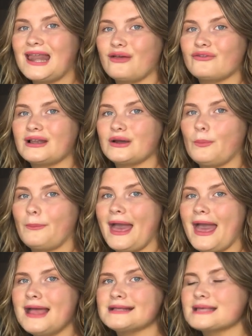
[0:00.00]
any of the little
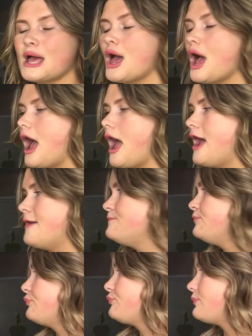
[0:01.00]
bits.
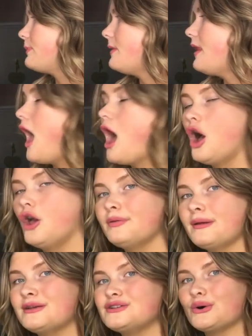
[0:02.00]
Um, I hope
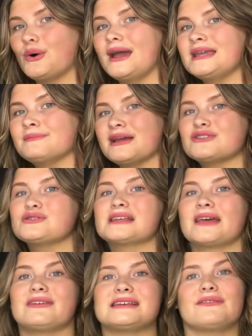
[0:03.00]
you enjoyed. Make sure to
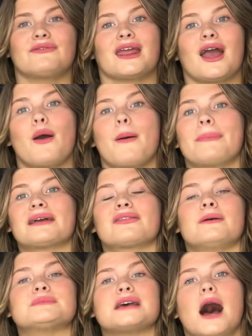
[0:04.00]
give this video a big
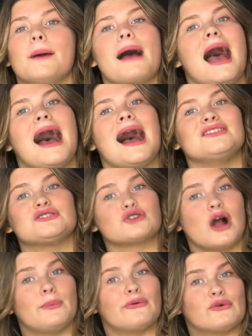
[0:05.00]
thumbs up and
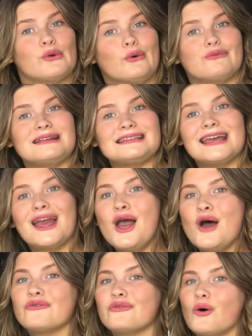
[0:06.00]
subscribe if you're not already
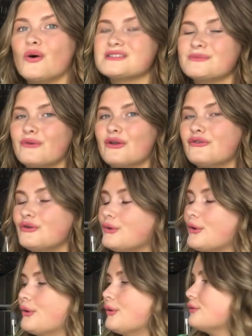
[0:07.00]
for some
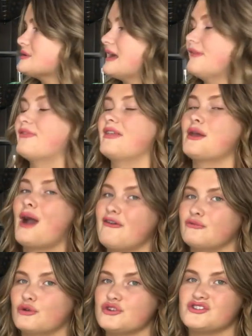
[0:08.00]
new hauls. If you
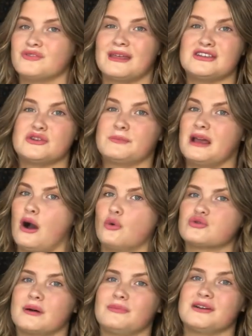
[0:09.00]
haven't watched them, they should be
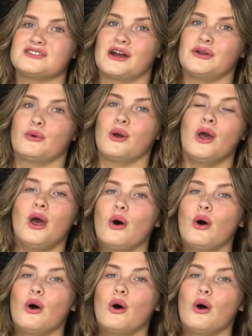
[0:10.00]
hauls off my channel